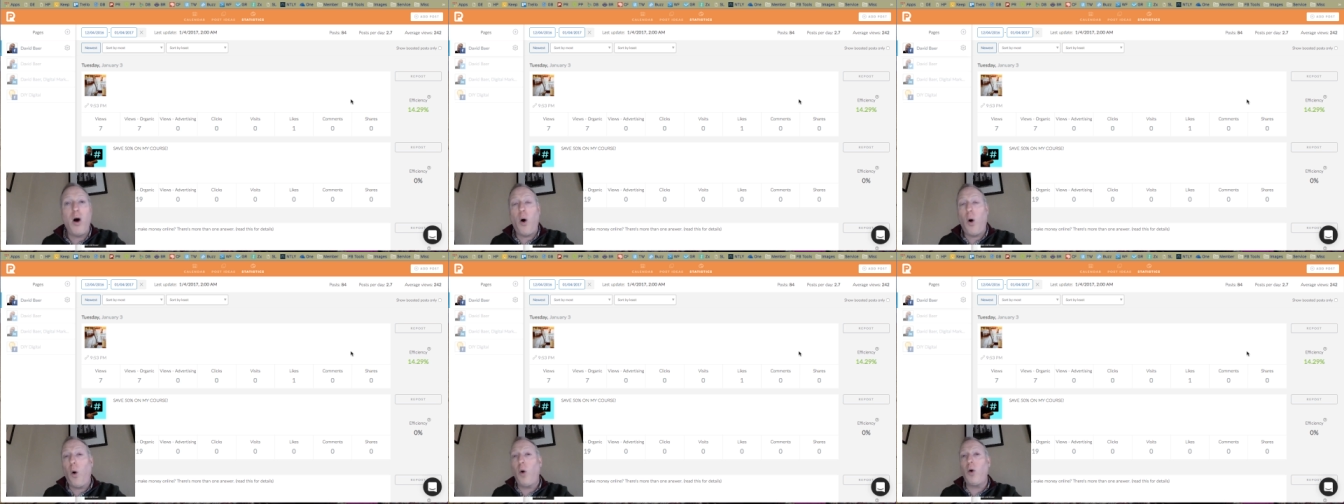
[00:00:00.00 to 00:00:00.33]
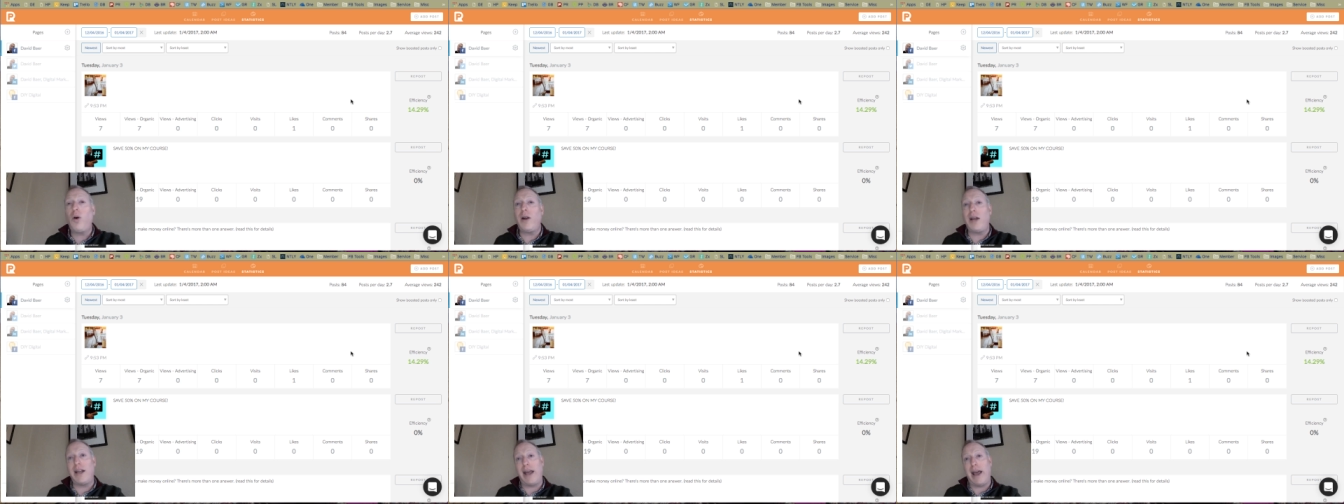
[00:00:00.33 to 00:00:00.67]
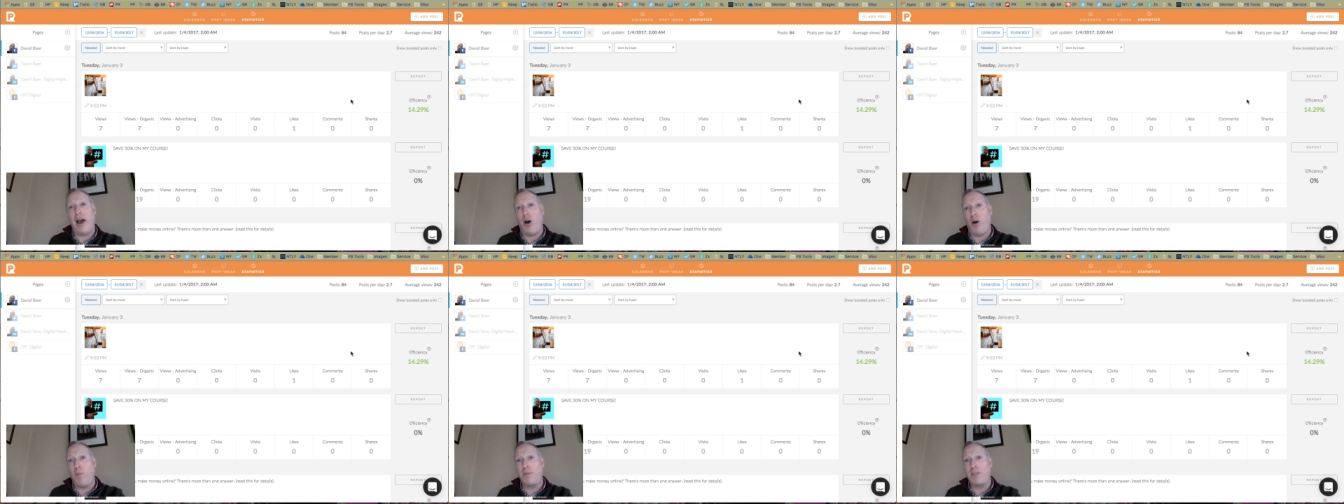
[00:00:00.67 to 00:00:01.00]
or it
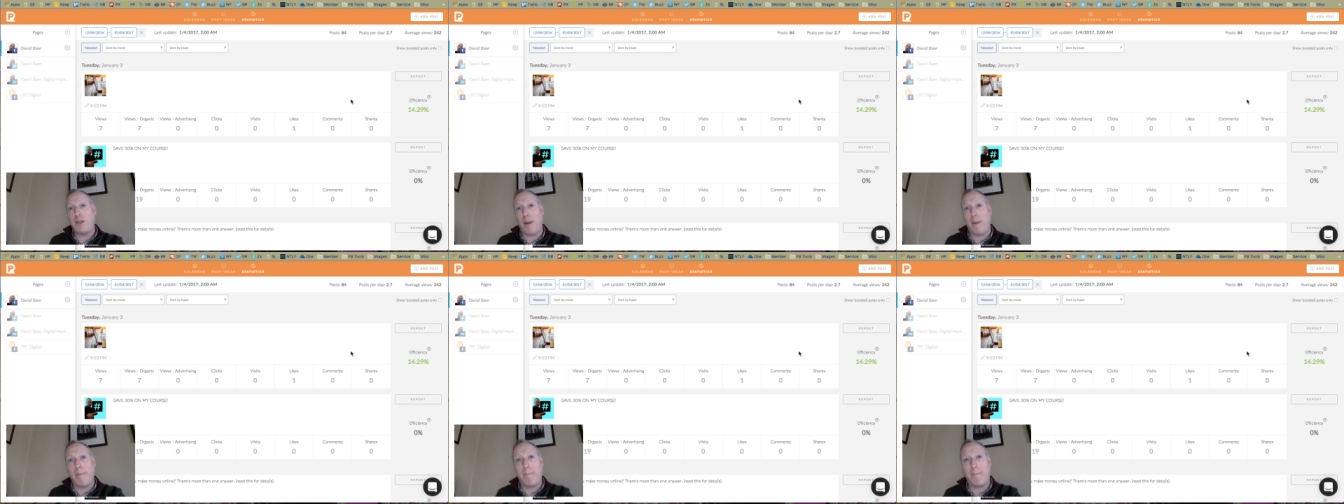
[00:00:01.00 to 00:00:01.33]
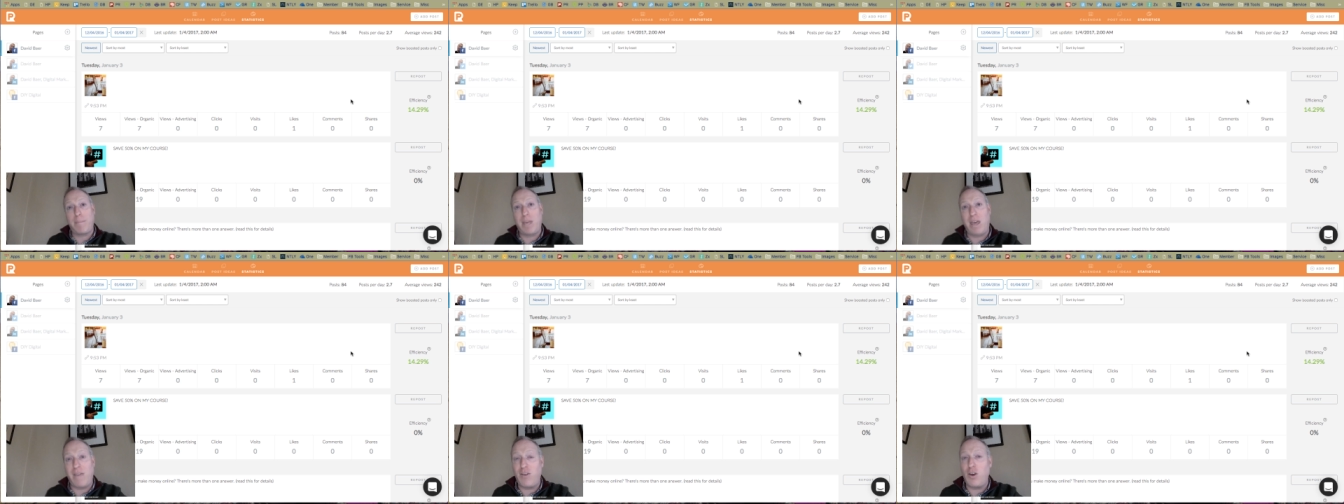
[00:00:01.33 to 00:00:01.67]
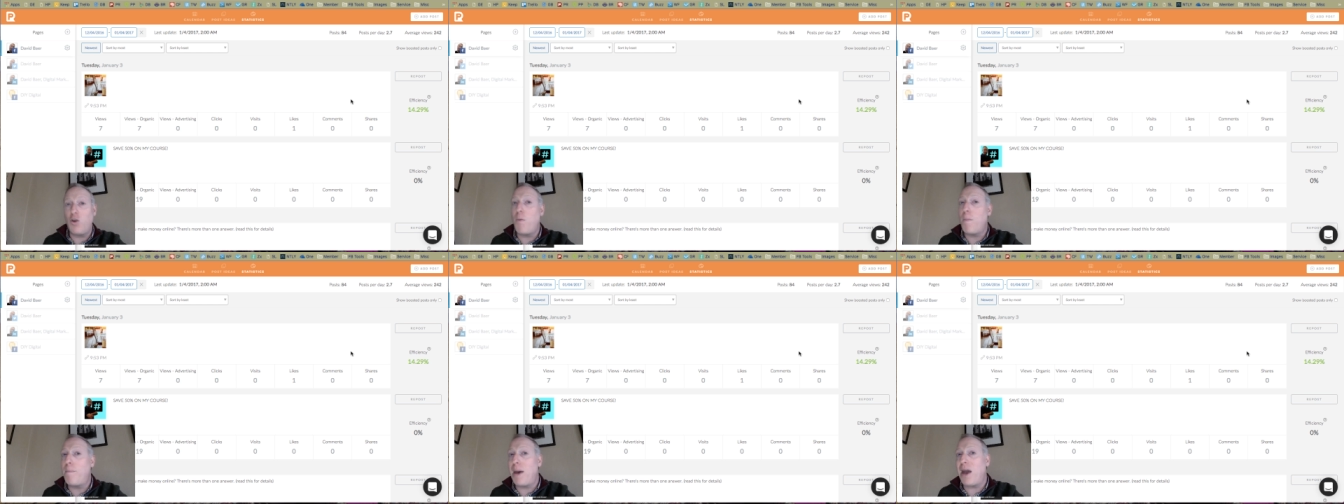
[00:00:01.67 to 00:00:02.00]
helps give
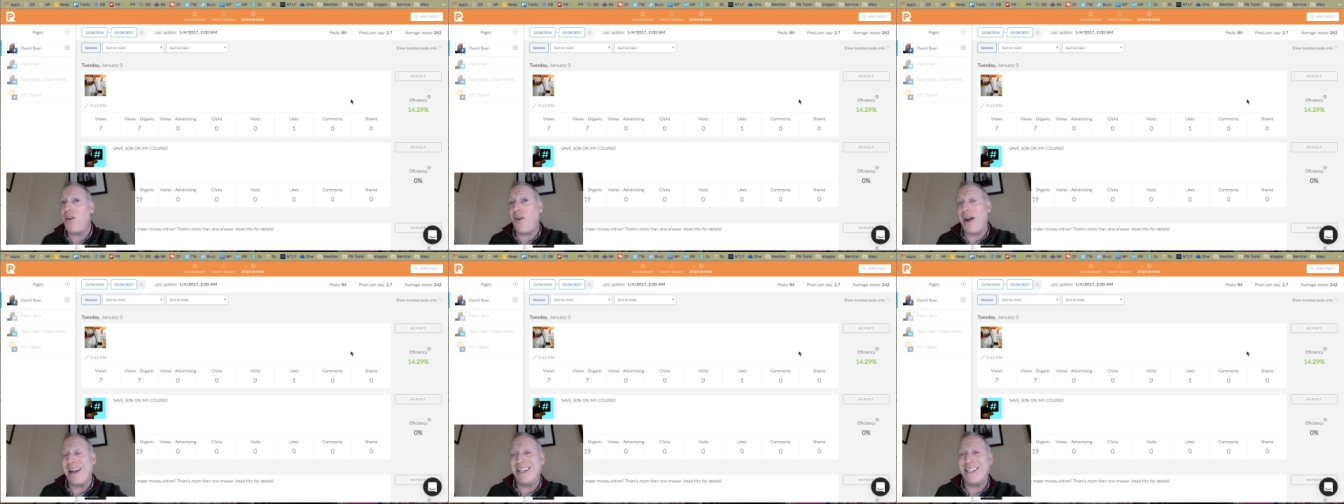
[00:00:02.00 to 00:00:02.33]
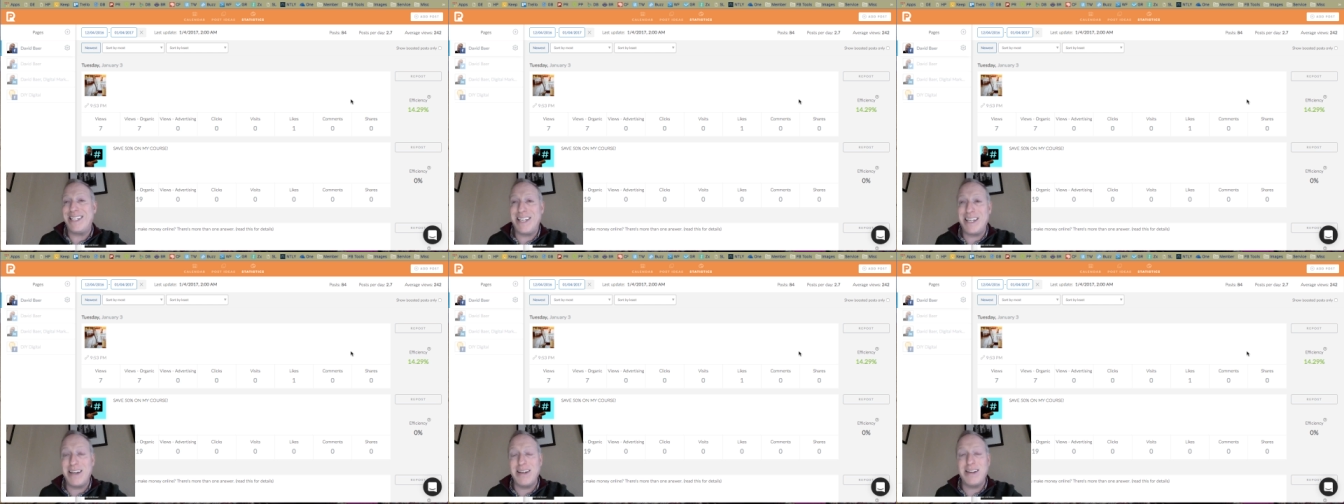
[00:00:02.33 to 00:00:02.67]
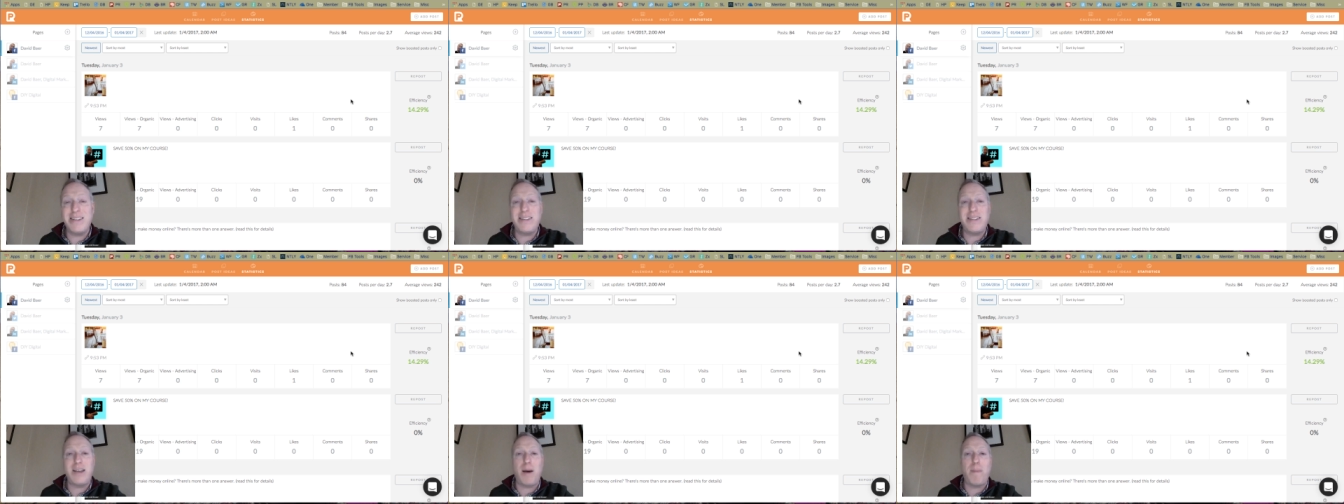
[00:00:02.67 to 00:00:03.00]
you better
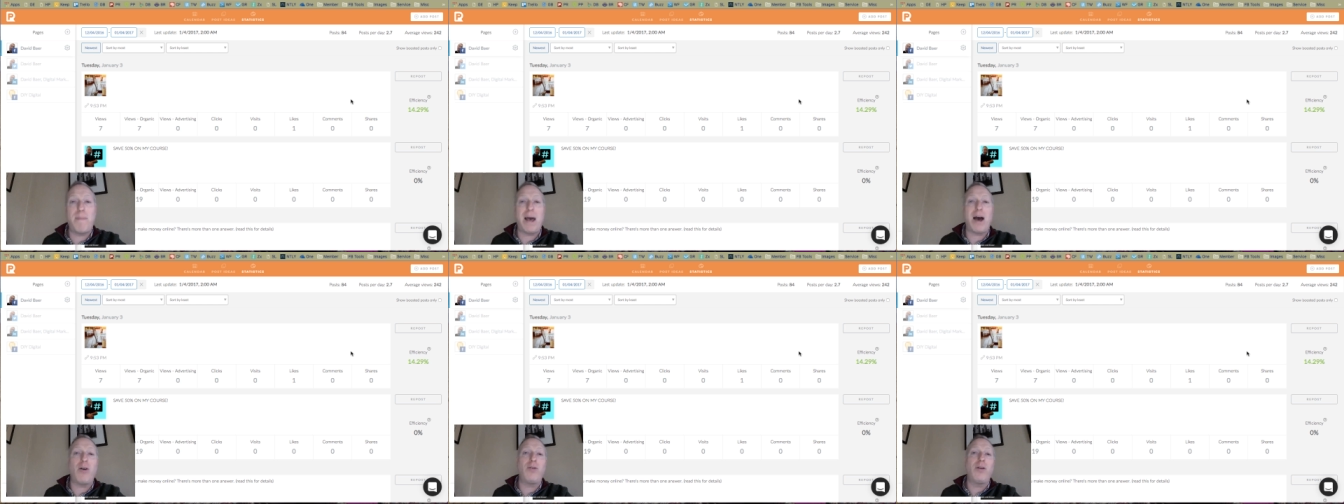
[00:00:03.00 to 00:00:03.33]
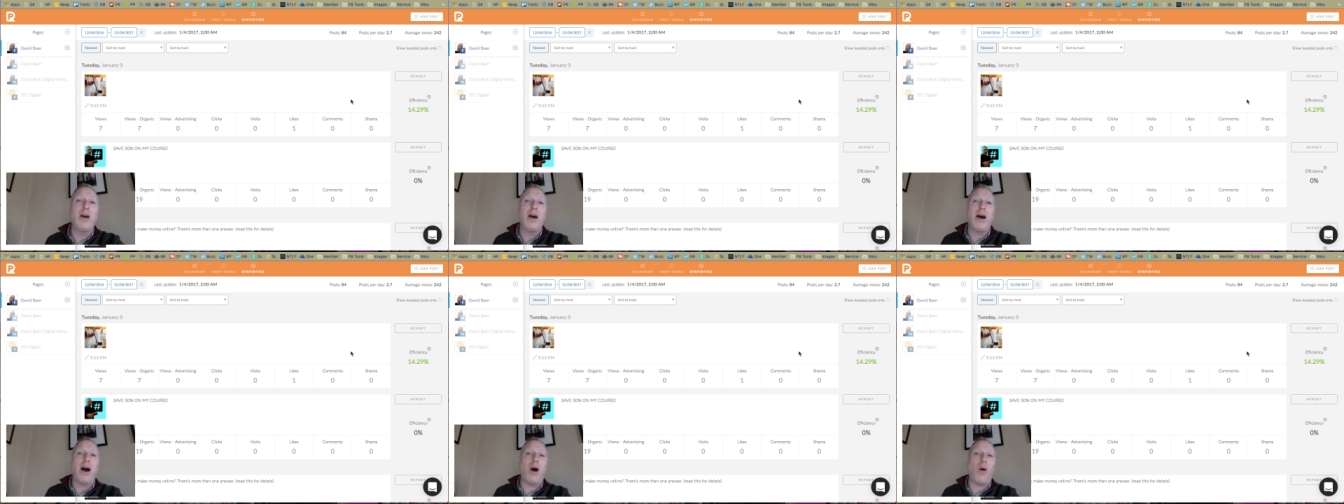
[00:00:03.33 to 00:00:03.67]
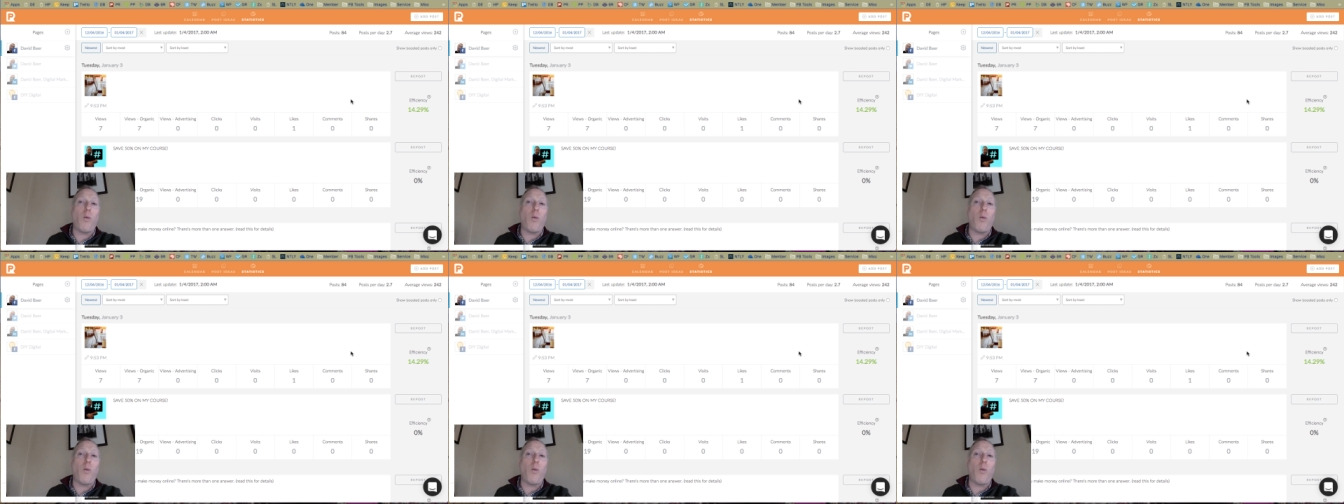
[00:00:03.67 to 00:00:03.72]
ideas about uh,